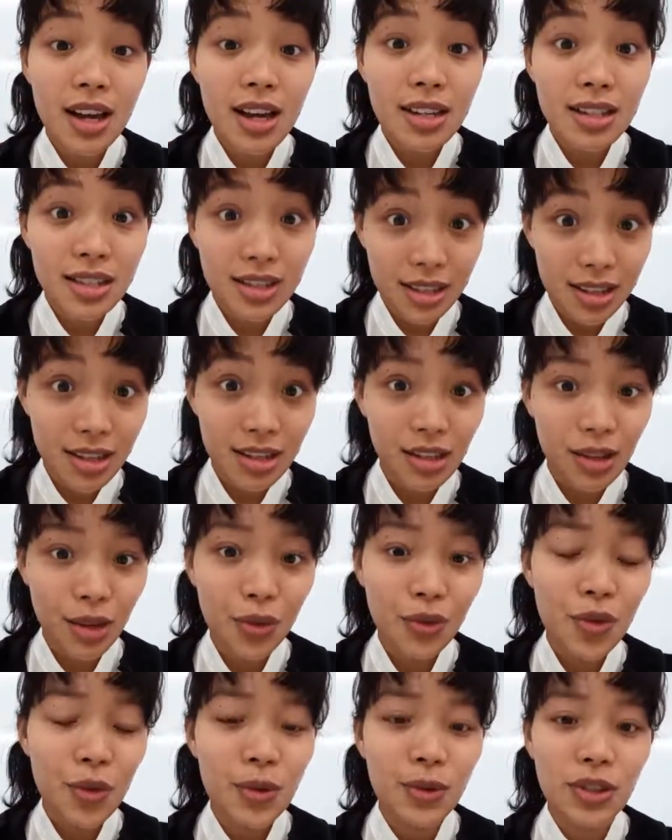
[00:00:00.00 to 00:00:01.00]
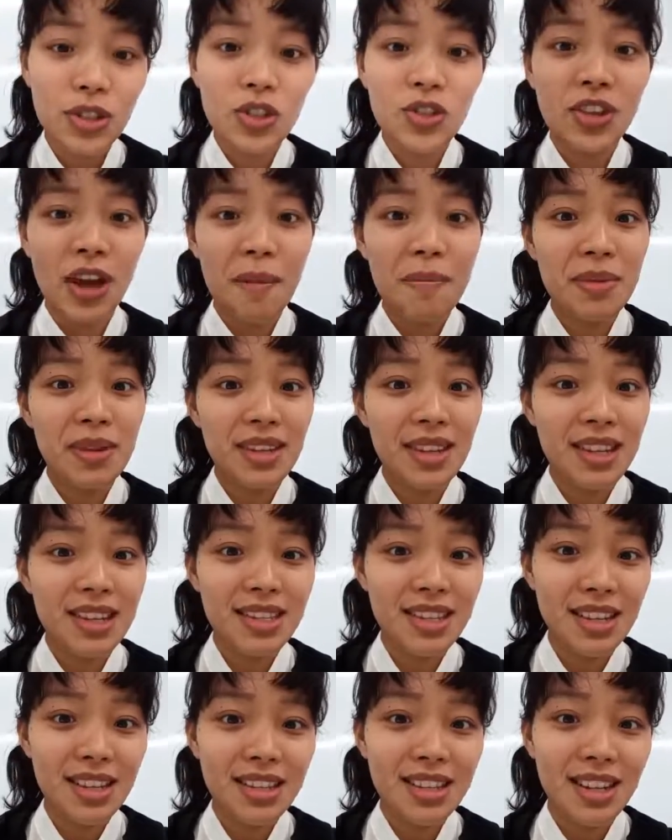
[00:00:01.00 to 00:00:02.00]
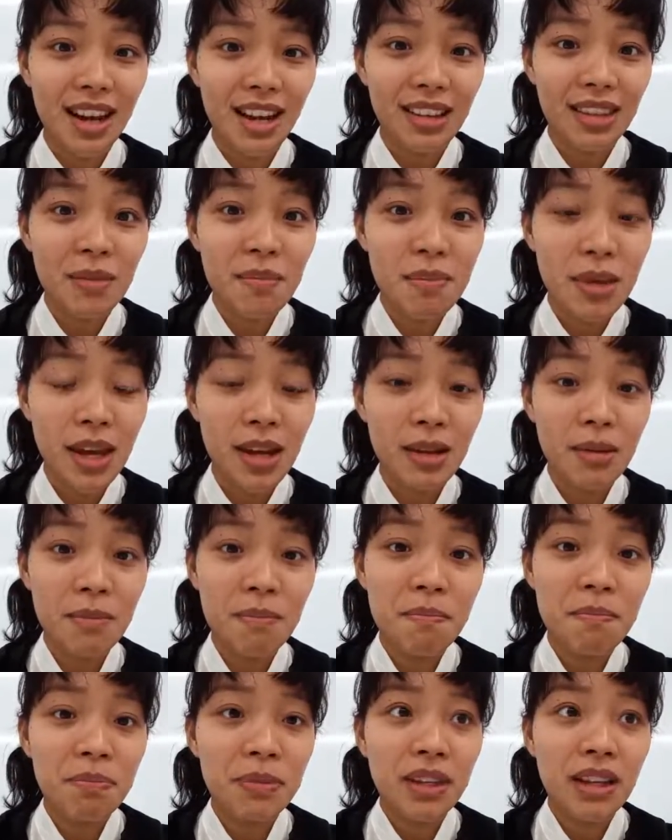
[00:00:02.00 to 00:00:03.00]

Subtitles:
still, of course, Japanese is like the main